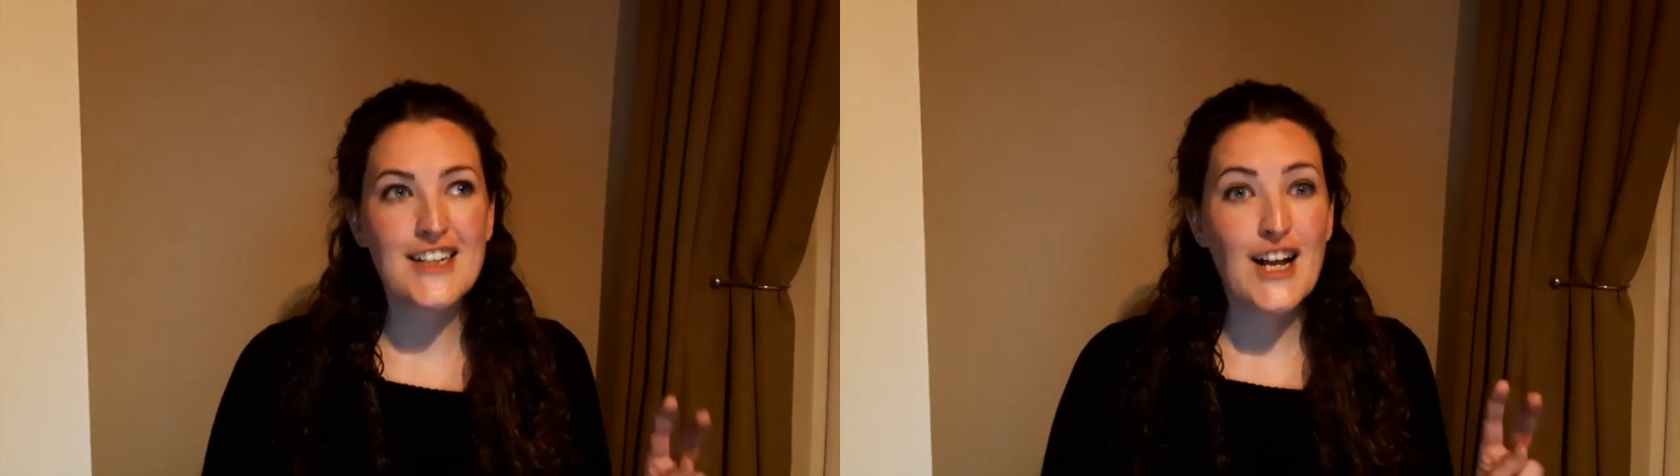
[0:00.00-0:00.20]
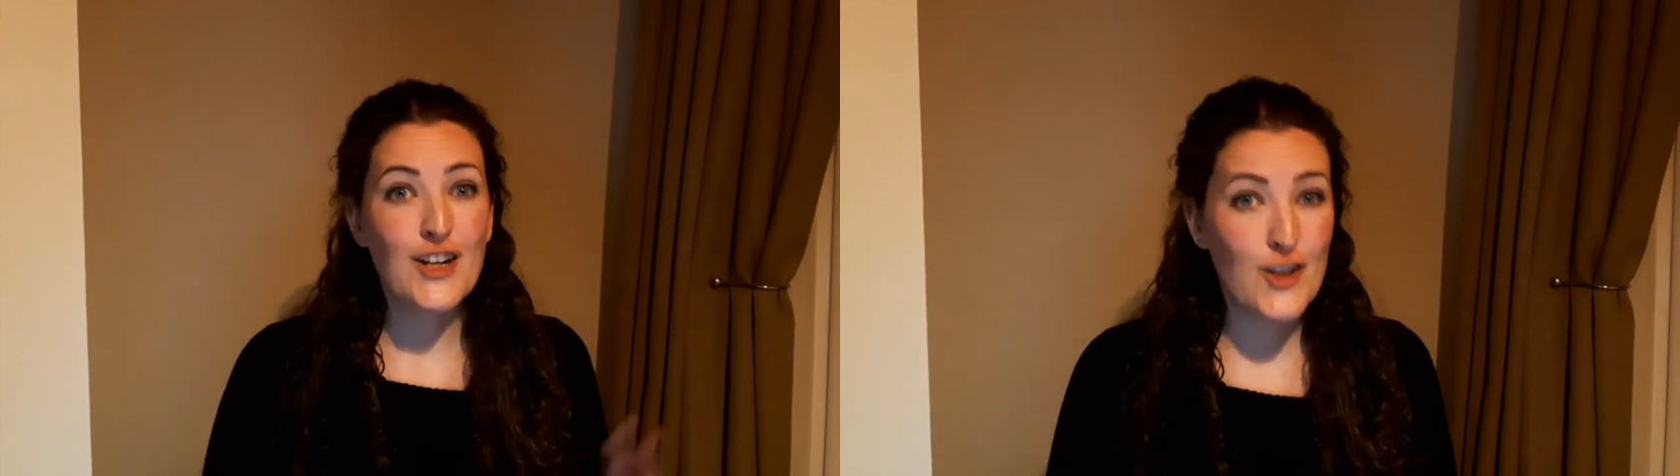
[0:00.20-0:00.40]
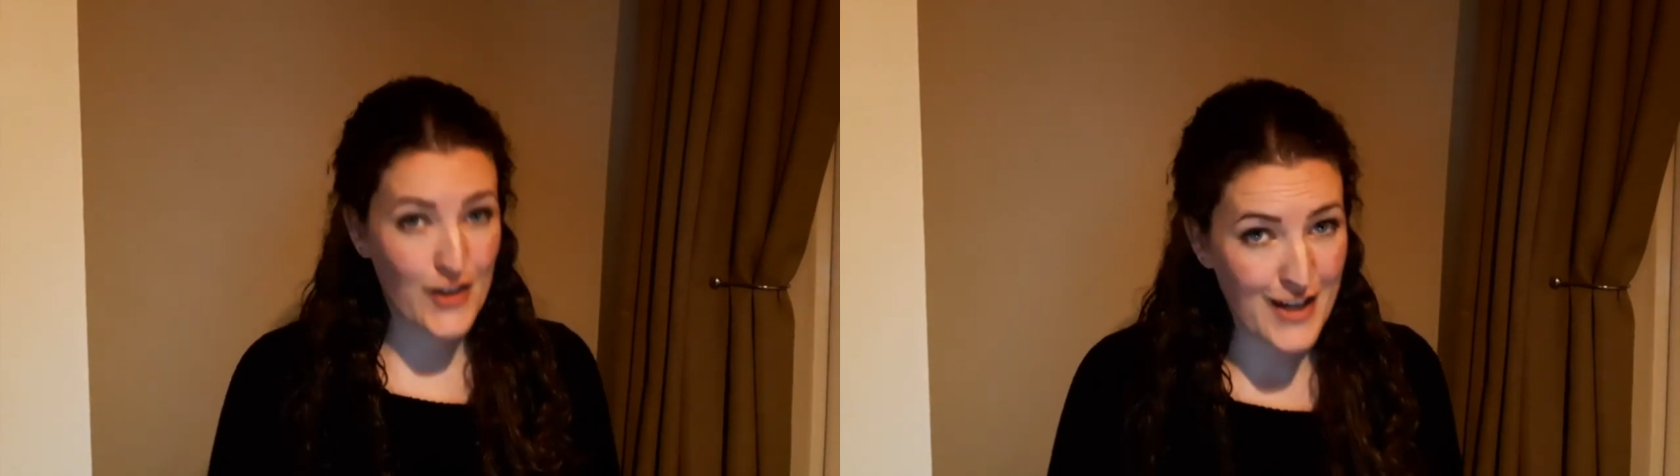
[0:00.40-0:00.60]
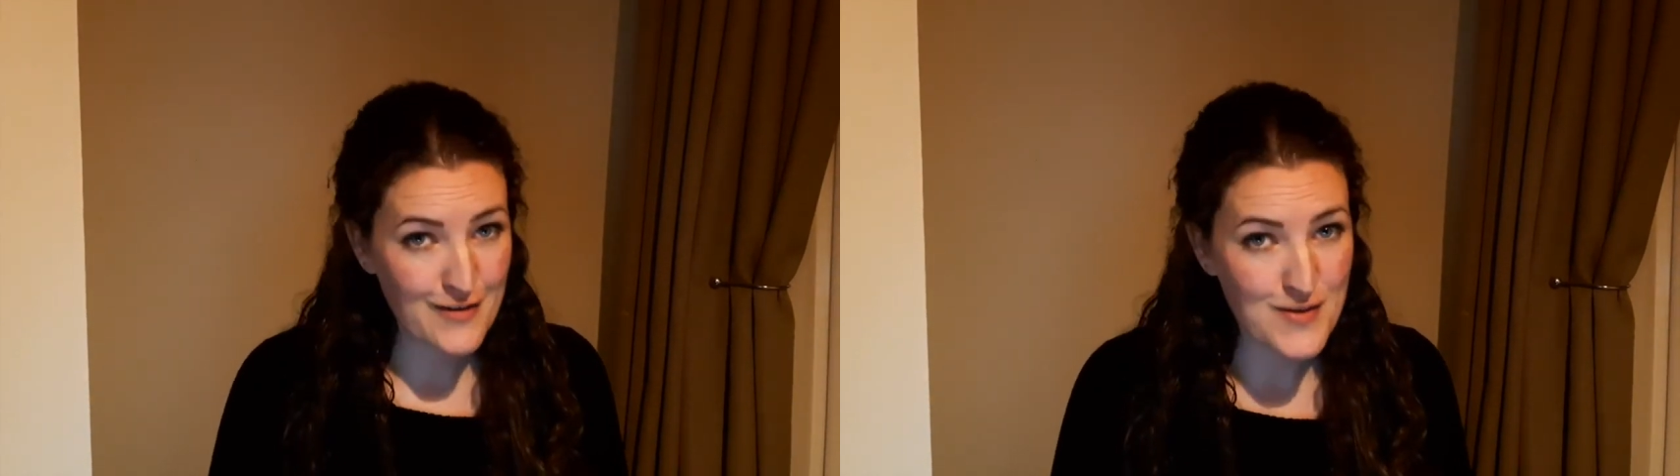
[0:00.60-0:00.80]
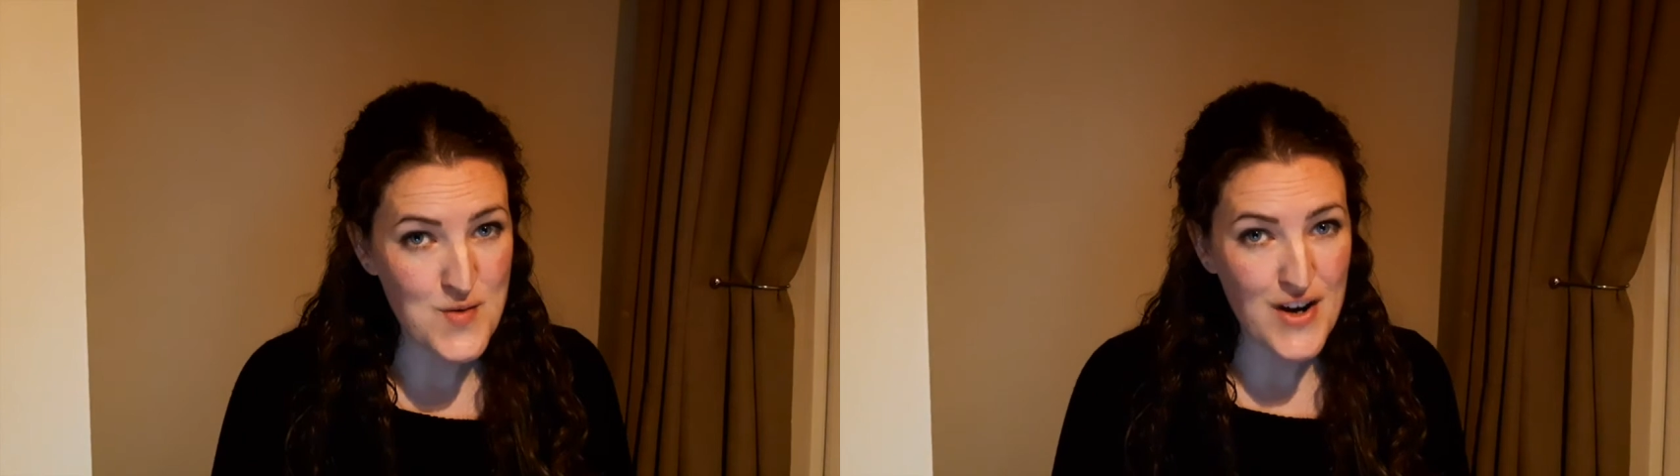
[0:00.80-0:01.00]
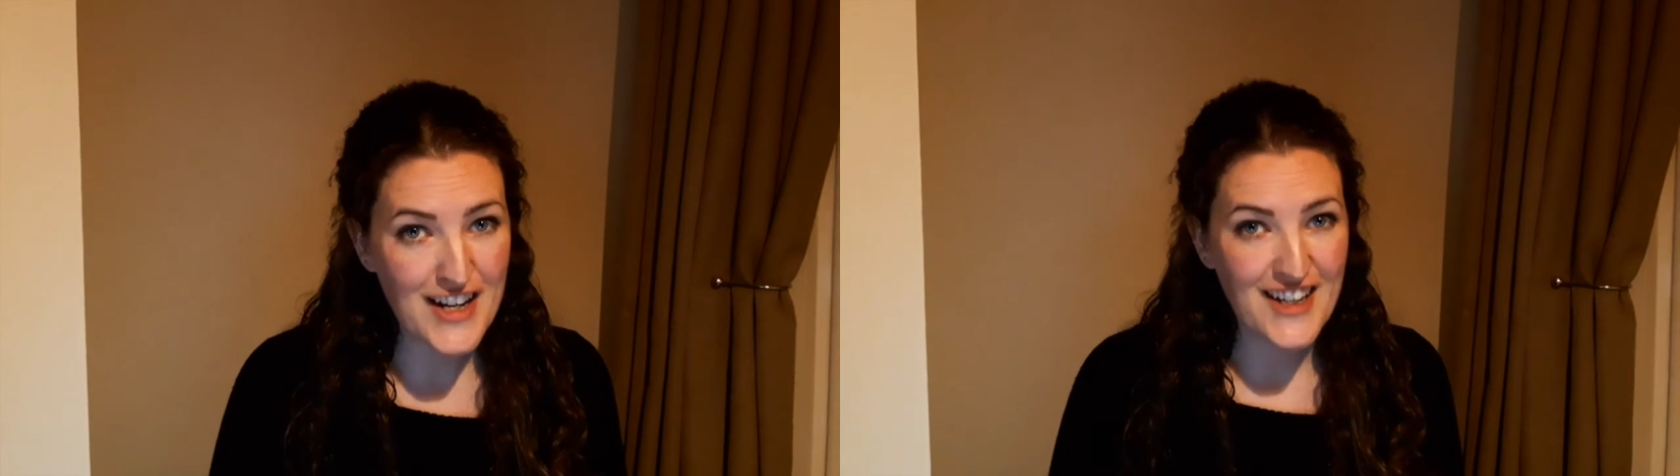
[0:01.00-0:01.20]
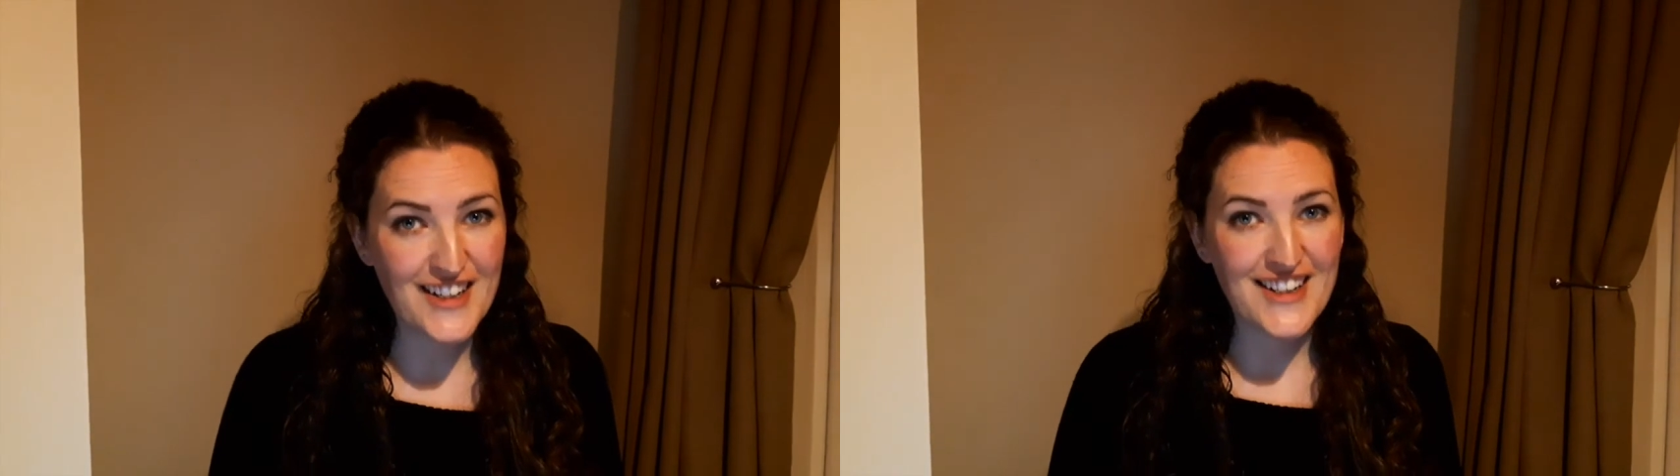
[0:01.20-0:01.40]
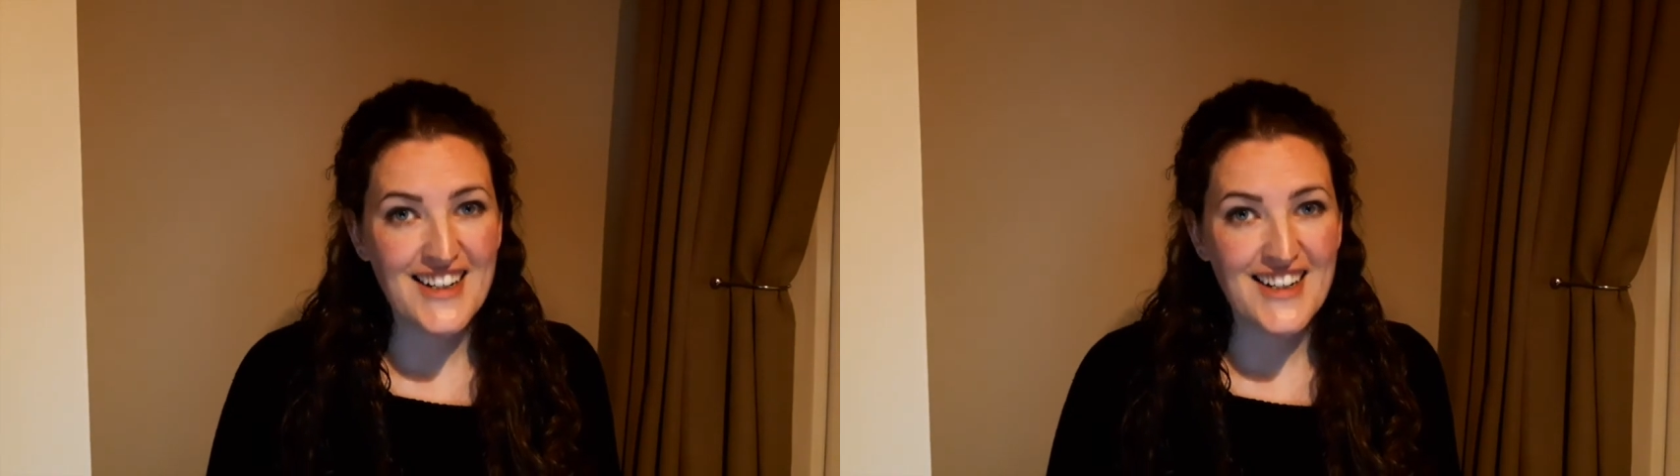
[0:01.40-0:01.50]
looking for work,